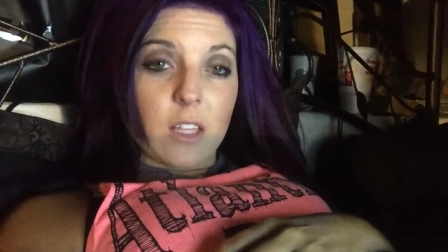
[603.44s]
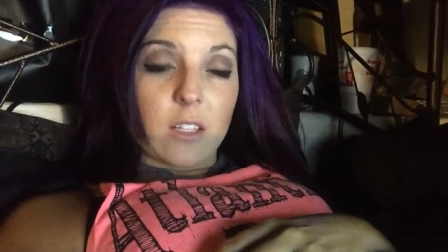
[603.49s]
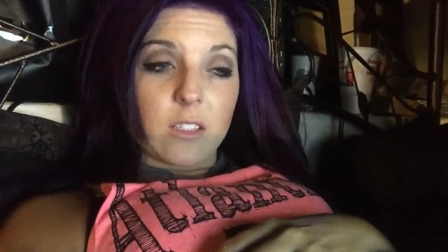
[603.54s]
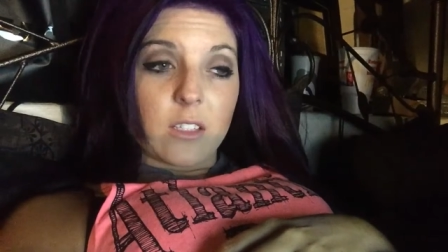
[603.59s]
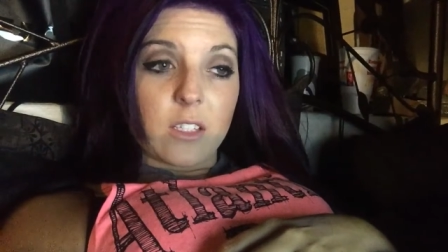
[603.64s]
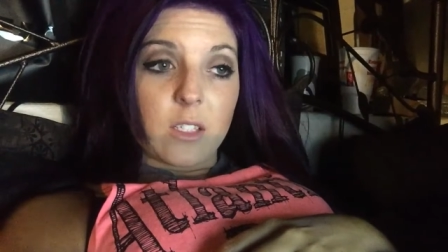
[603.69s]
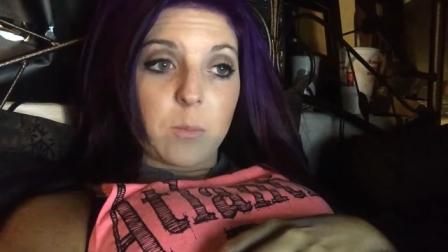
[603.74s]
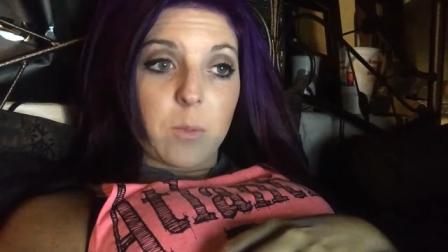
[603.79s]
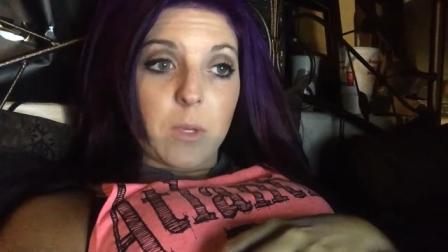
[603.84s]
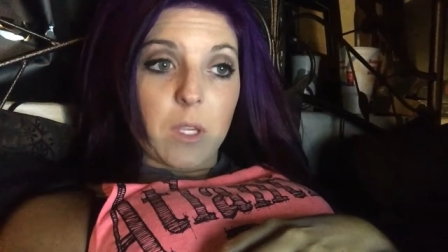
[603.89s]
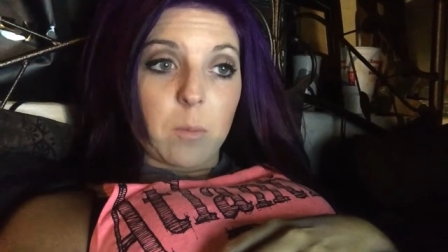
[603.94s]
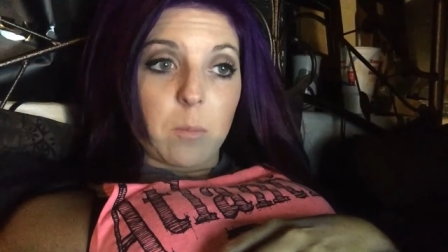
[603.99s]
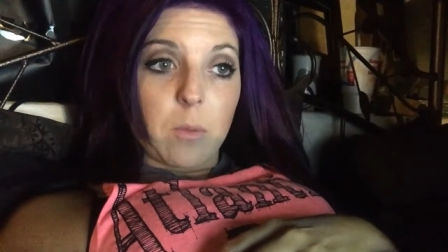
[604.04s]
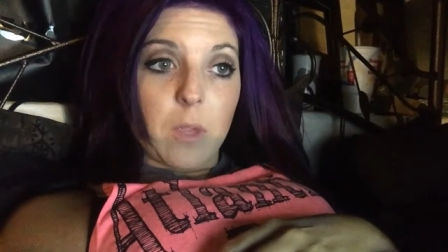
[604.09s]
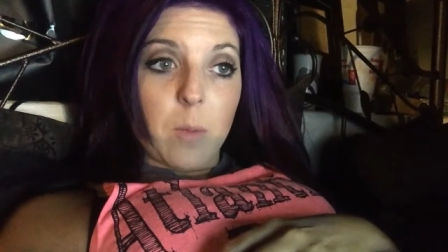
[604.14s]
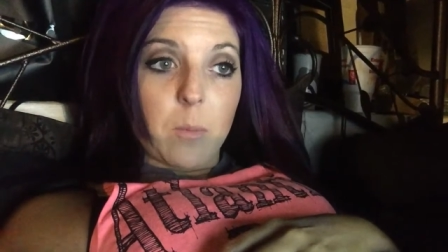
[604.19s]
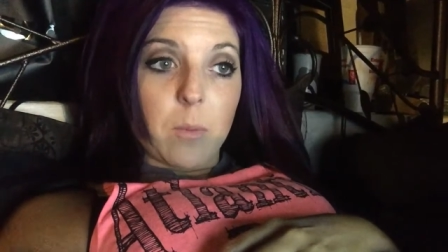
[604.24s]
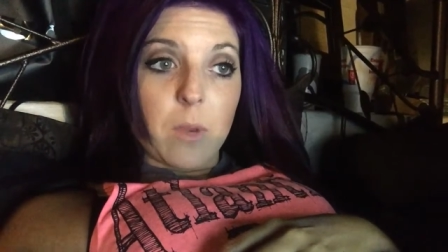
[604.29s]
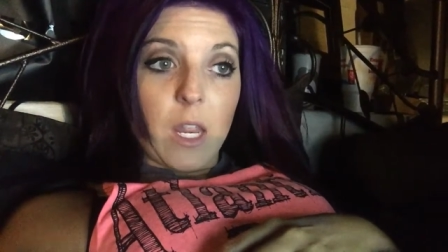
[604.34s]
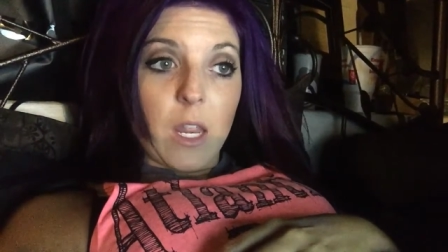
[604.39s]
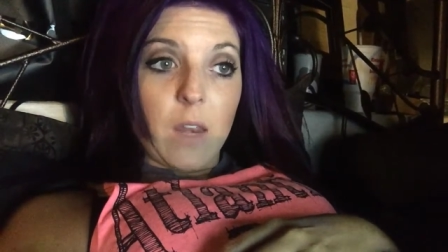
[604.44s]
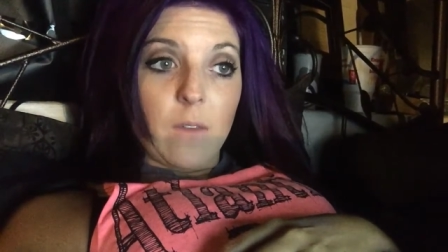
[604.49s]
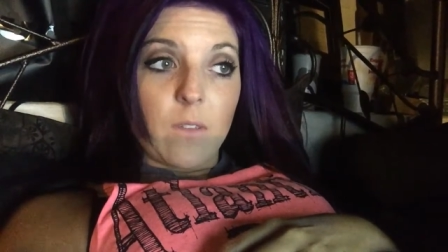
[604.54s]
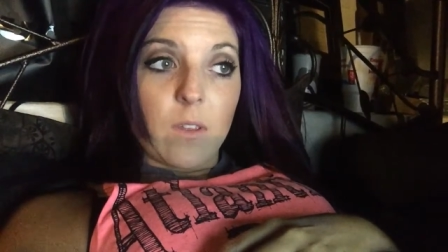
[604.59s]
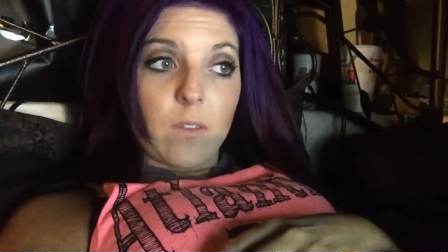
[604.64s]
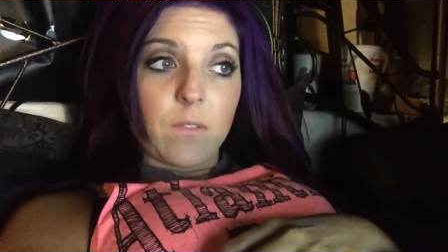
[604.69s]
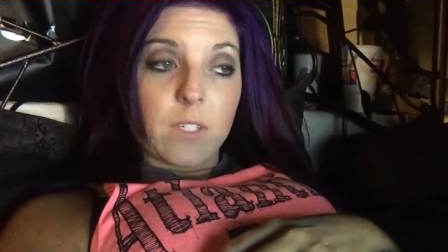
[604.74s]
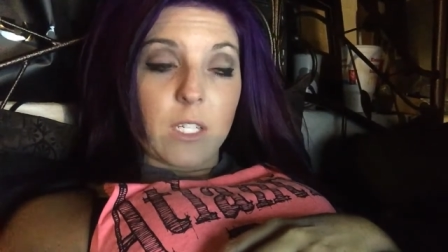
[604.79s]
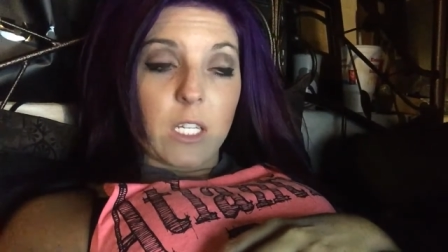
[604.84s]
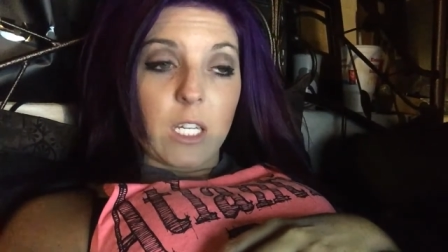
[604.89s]
Allison's picking me up at
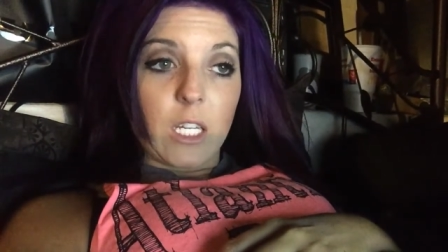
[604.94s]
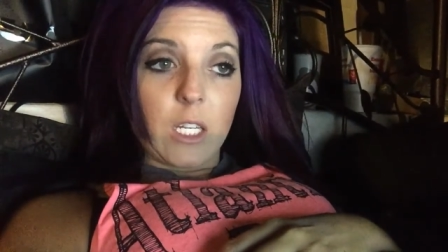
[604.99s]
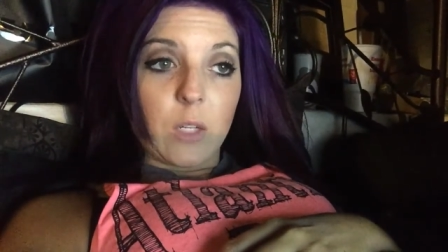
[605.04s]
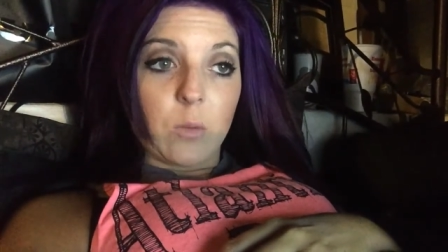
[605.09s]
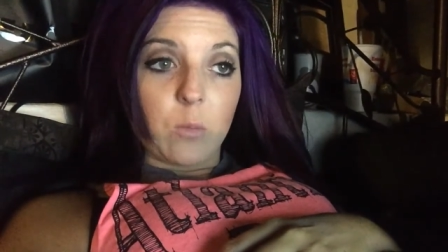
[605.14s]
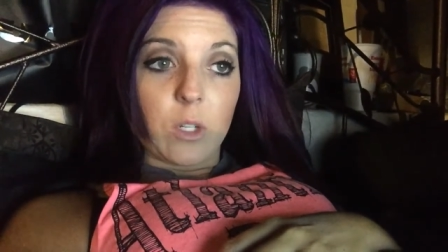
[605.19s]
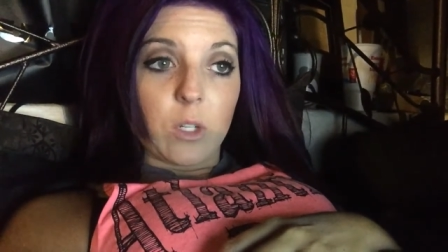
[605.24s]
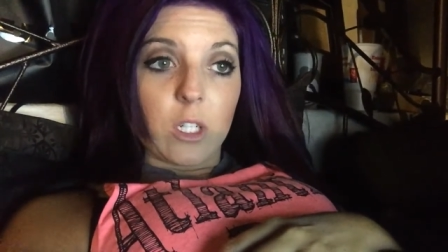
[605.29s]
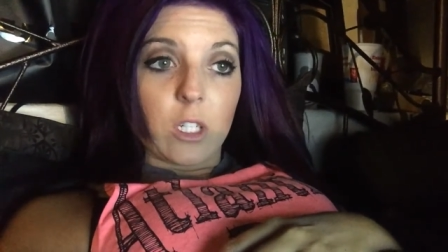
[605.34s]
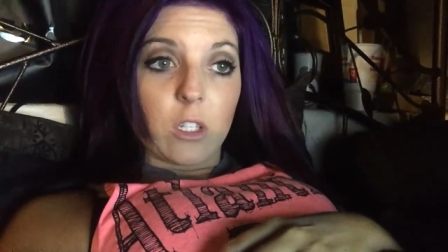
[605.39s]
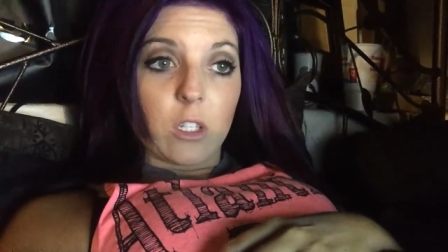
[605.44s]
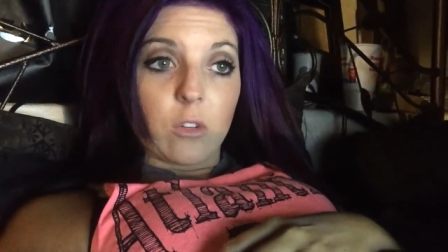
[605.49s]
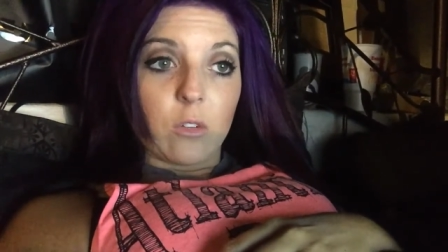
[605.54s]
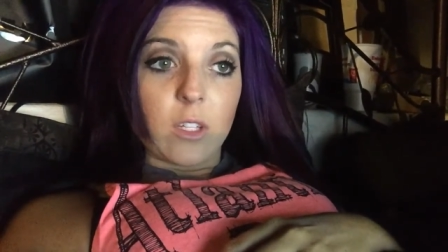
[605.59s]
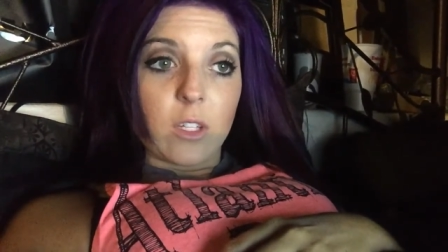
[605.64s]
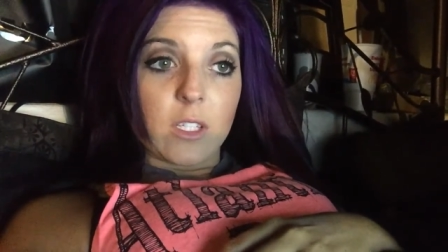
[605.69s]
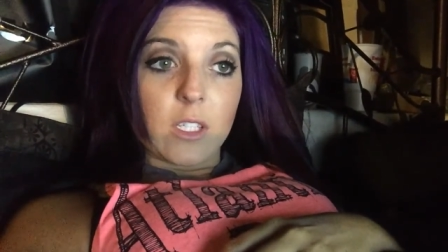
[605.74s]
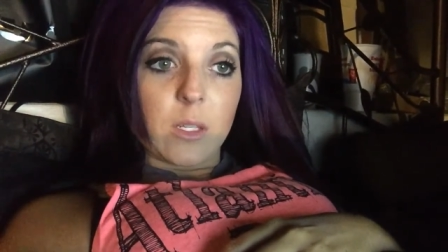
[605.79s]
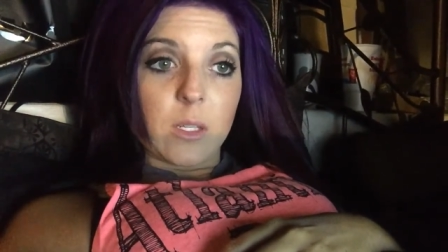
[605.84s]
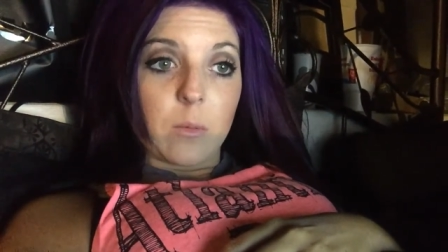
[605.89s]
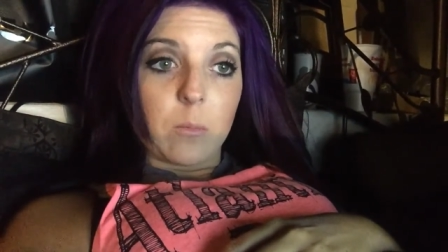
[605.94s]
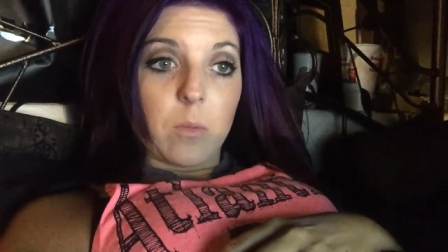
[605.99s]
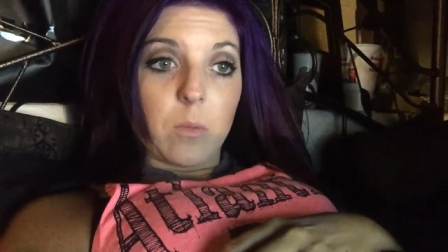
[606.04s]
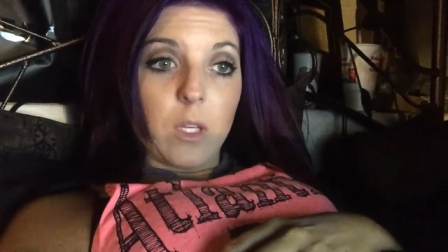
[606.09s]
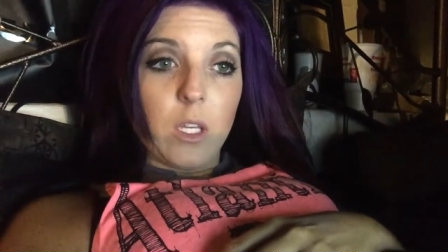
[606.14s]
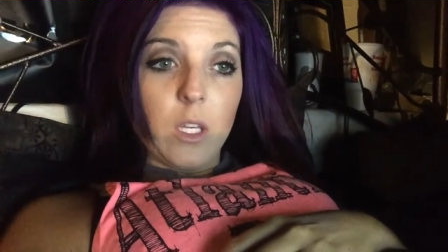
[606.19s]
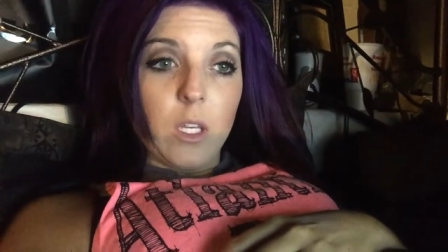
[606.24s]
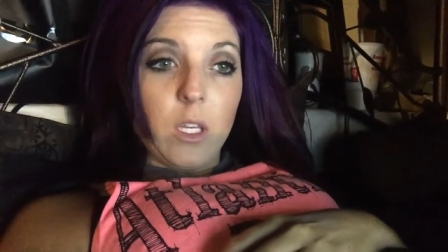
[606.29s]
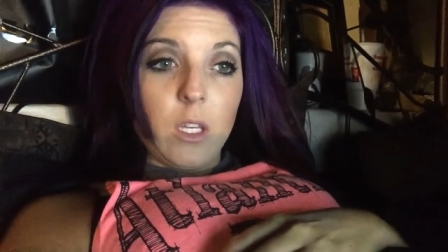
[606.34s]
8.15 and we're going to go get some